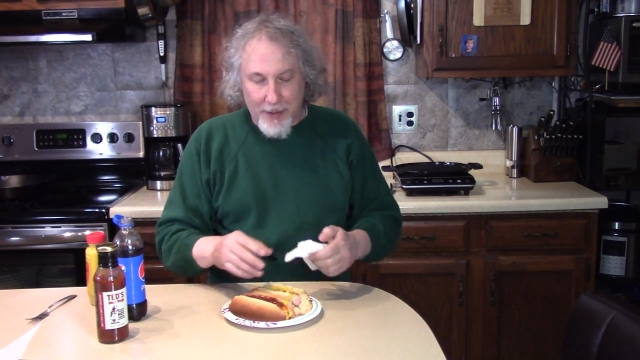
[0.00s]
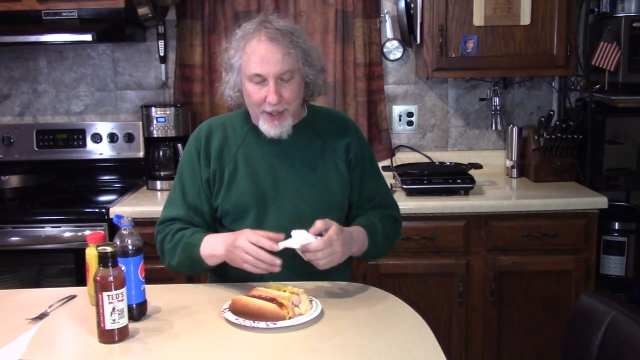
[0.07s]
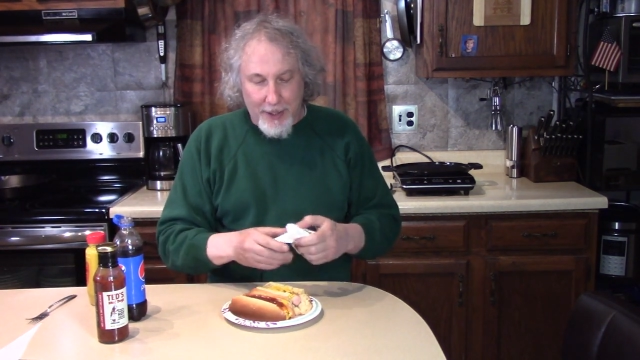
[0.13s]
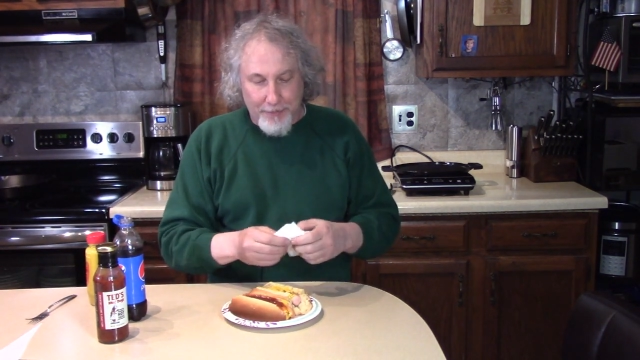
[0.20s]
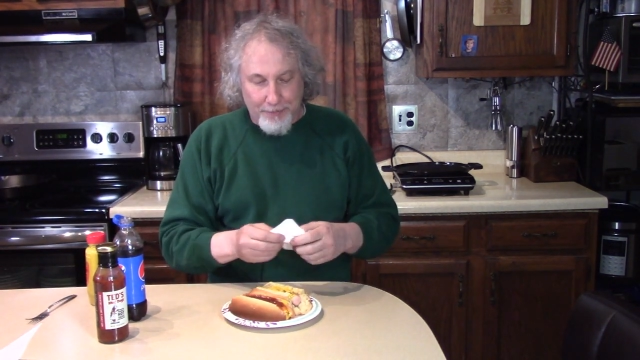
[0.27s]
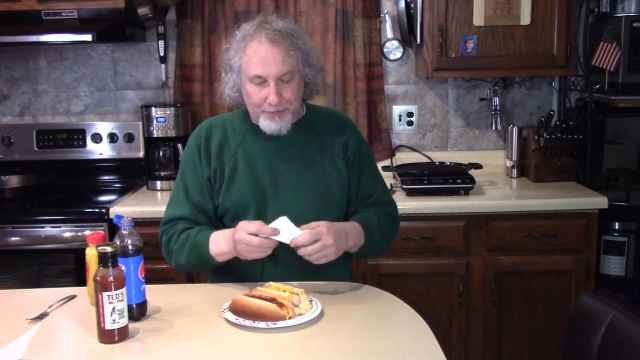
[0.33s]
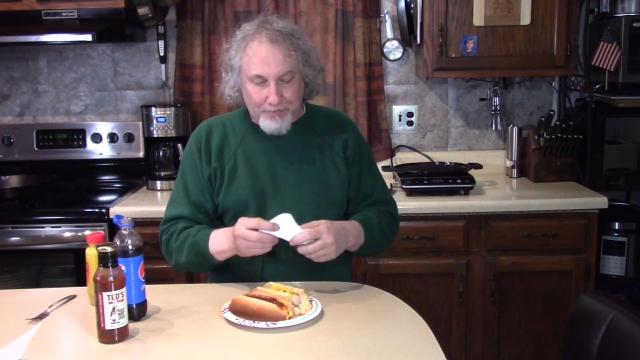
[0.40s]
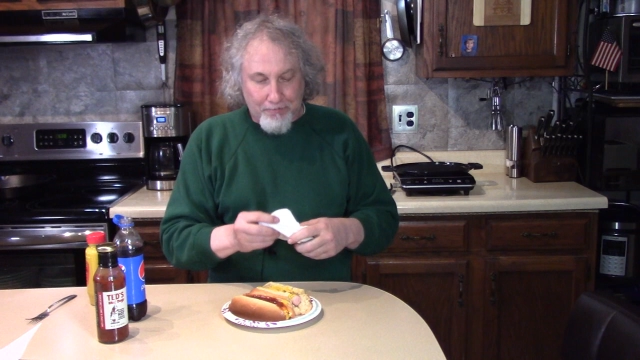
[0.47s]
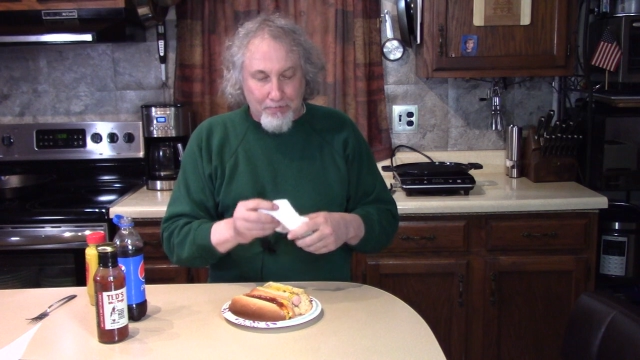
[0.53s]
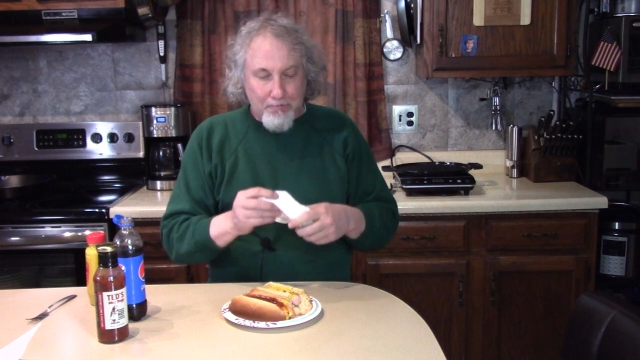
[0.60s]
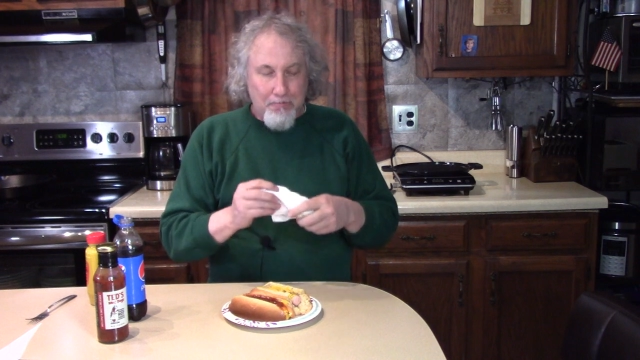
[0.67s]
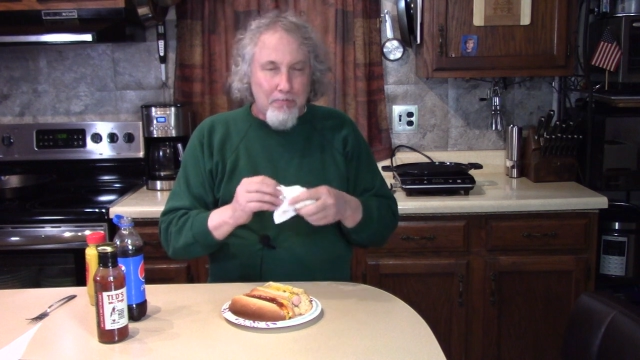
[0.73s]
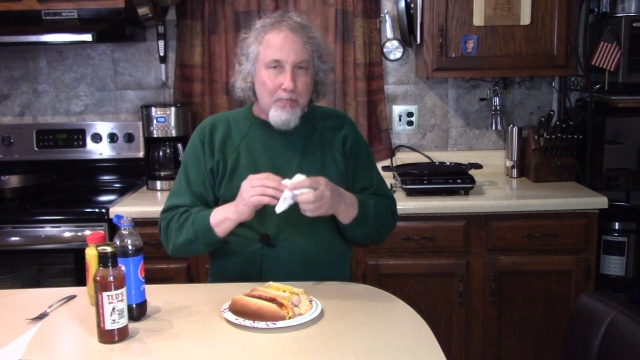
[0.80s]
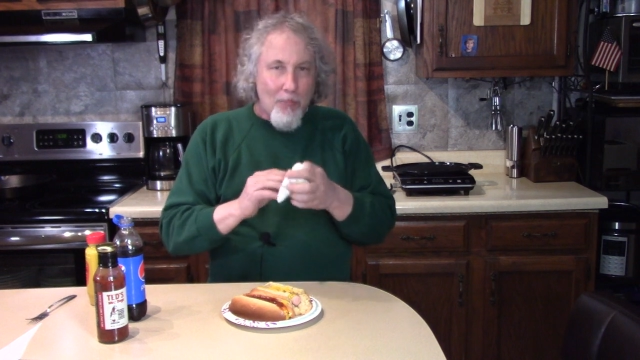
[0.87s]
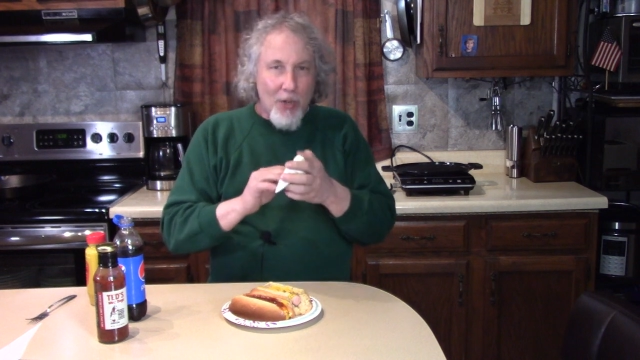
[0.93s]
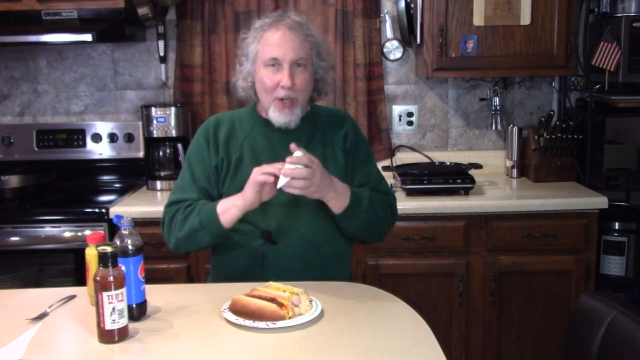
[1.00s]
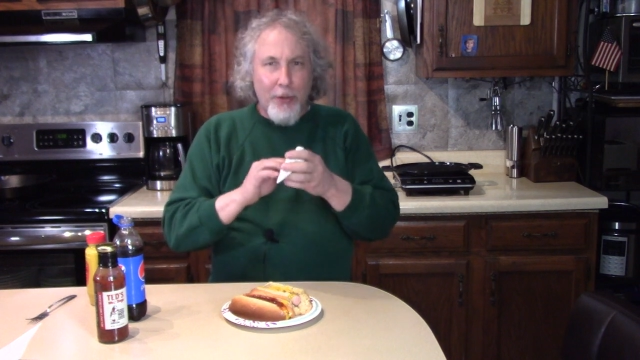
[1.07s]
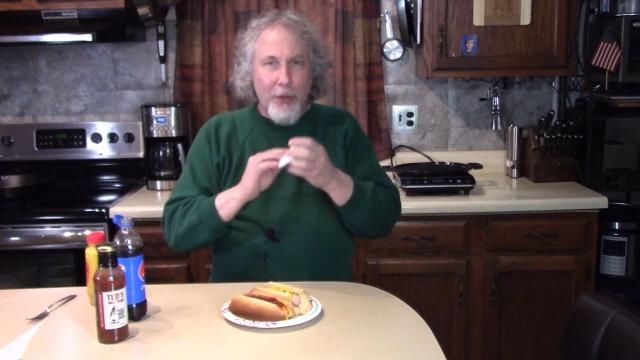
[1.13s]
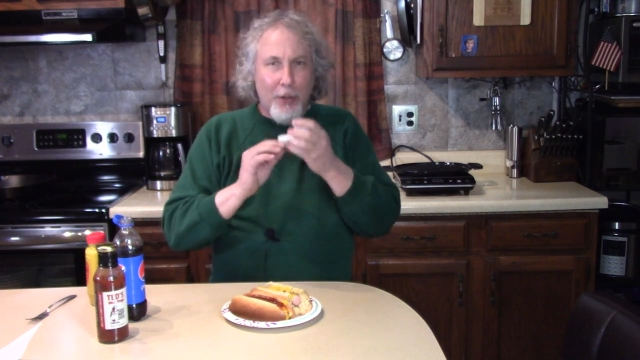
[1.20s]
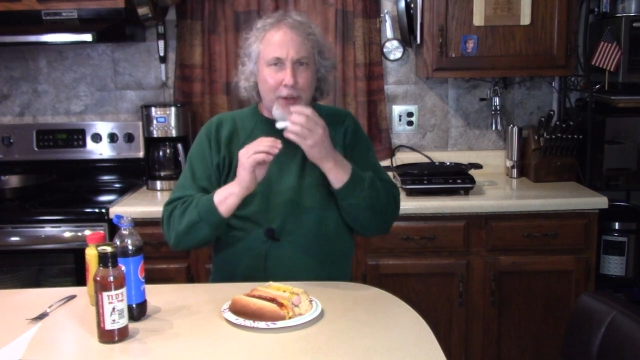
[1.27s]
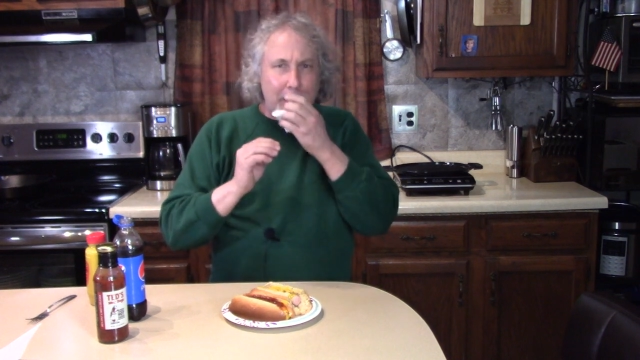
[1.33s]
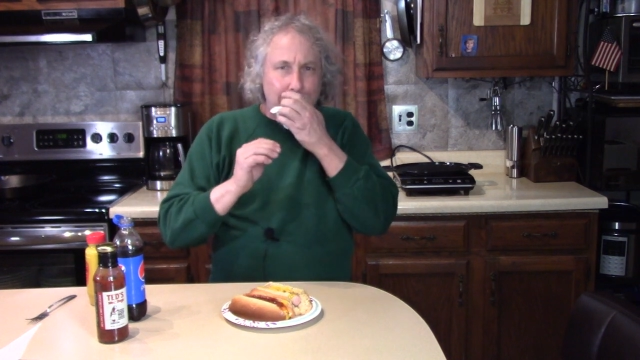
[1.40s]
tonight. I'll
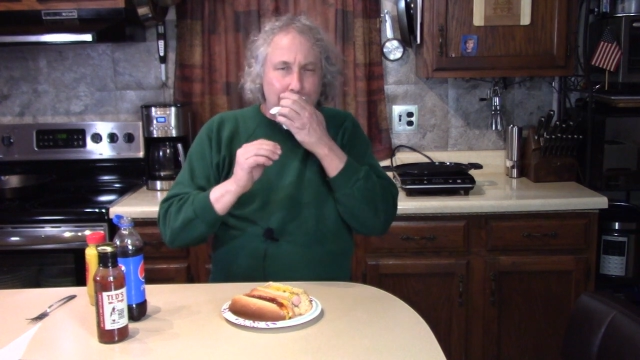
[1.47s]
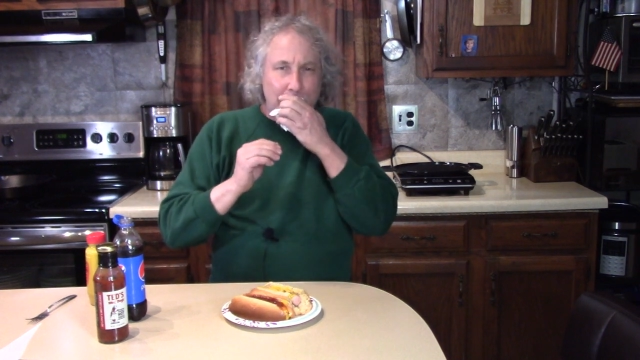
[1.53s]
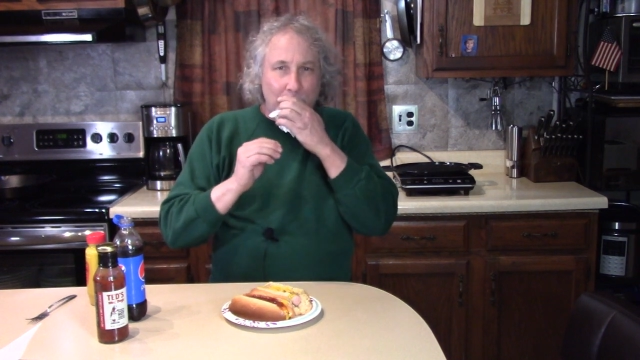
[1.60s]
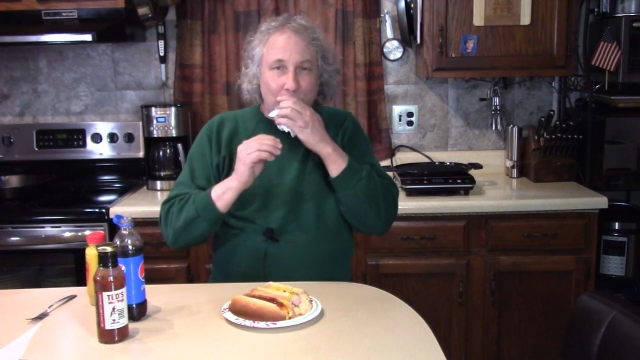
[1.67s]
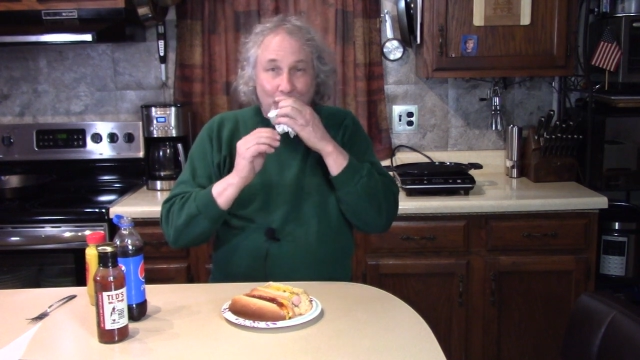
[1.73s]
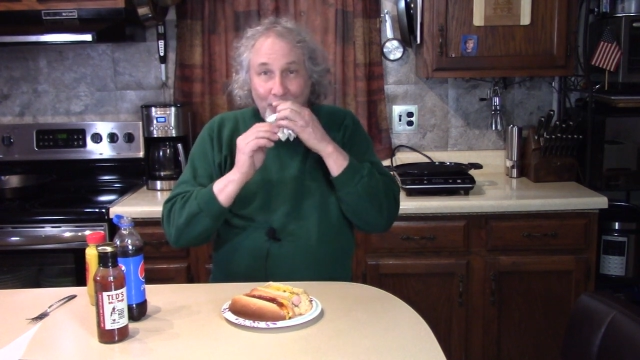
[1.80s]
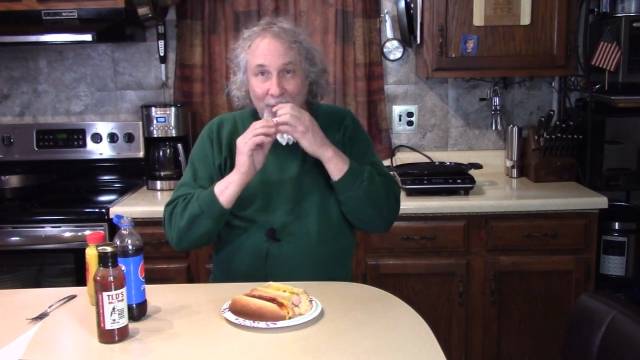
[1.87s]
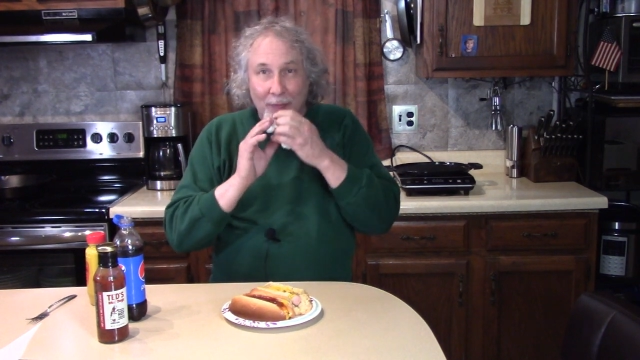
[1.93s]
talk to you soon.